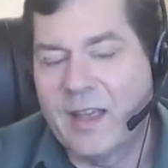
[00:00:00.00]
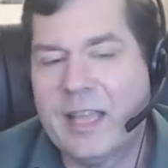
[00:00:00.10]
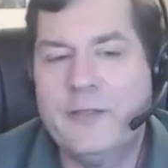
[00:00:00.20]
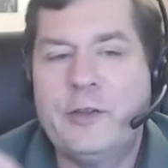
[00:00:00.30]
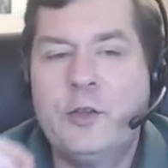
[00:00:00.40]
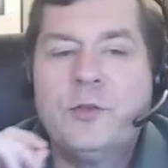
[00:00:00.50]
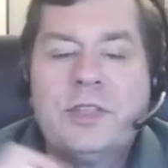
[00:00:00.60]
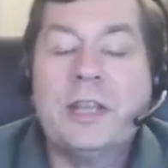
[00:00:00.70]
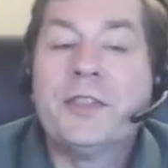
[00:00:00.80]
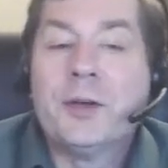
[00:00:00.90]
If you
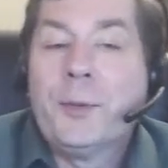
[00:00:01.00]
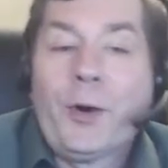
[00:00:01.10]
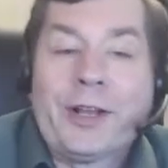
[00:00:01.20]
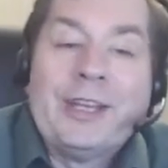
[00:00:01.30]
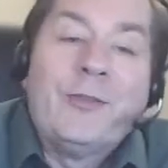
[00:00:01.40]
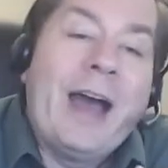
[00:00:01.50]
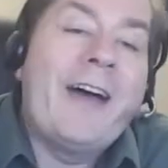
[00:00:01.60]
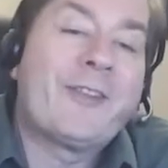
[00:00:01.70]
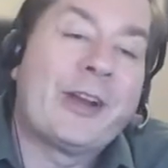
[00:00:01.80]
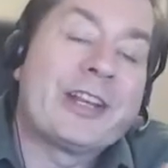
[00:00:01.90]
did the work and you
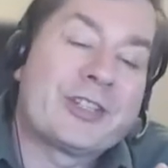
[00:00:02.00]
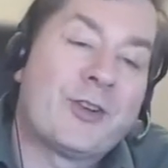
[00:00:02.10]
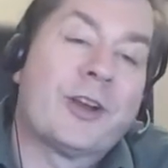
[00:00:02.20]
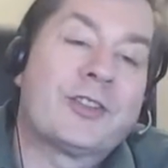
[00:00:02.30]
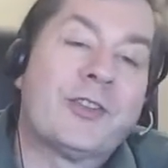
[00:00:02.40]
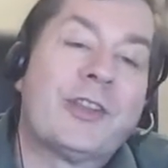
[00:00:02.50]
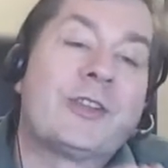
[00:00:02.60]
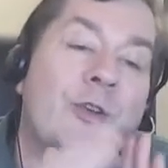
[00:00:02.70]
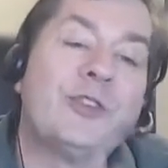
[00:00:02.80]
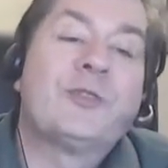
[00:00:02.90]
have great structure, then
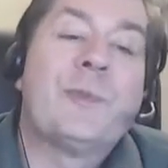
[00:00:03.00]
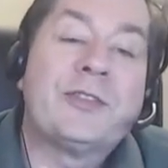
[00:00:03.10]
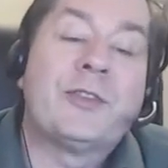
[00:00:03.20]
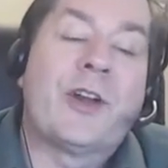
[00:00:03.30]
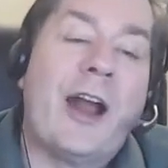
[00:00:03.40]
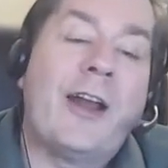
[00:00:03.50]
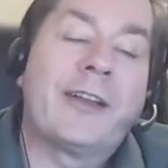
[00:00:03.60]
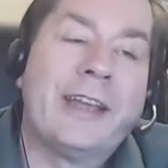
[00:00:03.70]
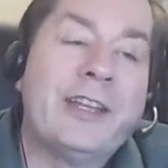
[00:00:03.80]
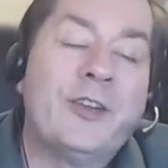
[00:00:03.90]
Google's messing your
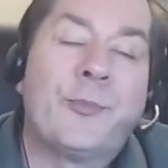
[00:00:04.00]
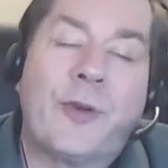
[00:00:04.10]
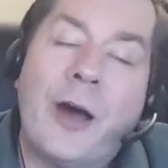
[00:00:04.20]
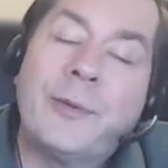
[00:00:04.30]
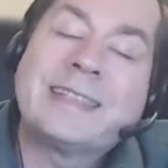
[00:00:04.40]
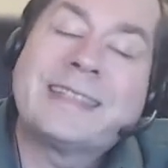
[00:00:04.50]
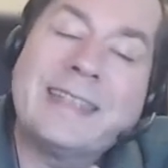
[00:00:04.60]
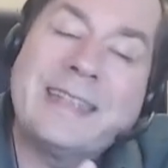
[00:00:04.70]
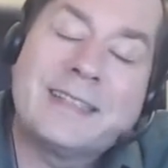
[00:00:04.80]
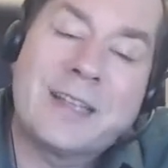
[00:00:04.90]
hierarchy, and you've probably
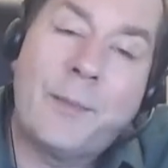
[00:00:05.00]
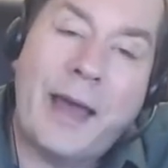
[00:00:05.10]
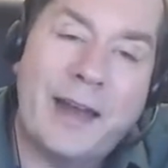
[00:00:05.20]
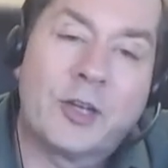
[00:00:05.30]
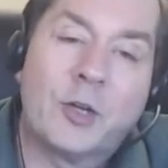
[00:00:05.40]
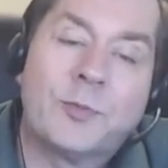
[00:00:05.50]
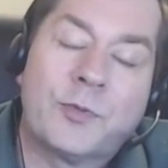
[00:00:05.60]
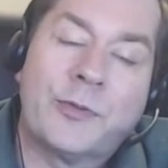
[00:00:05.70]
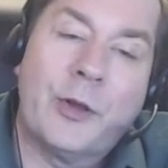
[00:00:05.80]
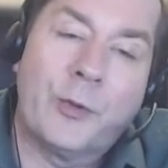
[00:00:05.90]
seen some ad groups
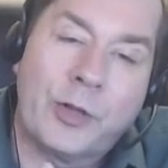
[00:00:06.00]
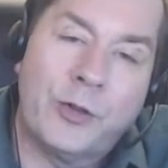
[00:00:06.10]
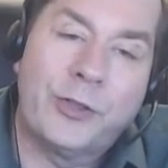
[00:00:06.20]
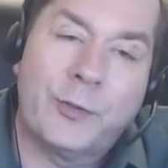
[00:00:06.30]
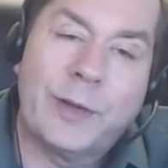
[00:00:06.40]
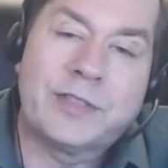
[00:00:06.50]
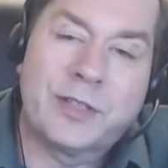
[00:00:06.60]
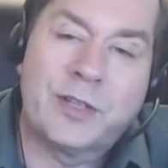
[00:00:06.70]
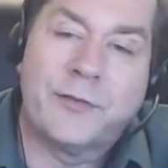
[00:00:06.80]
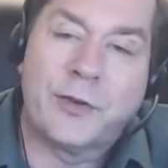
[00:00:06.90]
with lower click-through rates
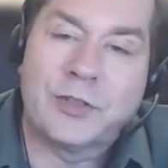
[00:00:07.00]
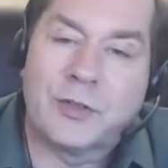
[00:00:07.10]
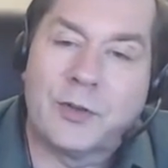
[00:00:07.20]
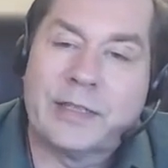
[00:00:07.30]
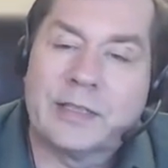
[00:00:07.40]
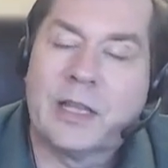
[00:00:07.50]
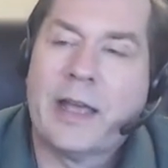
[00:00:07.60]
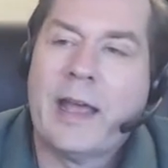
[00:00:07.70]
and conversion rates.